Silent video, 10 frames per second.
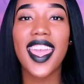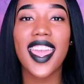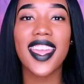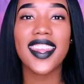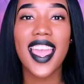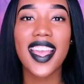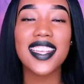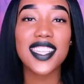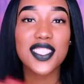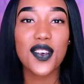And yeah
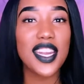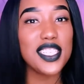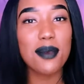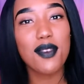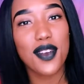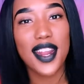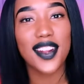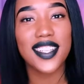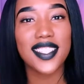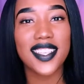guys, let's go ahead and jump right
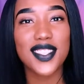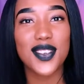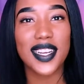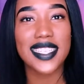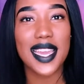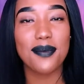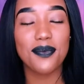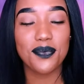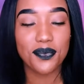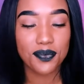on into this story time.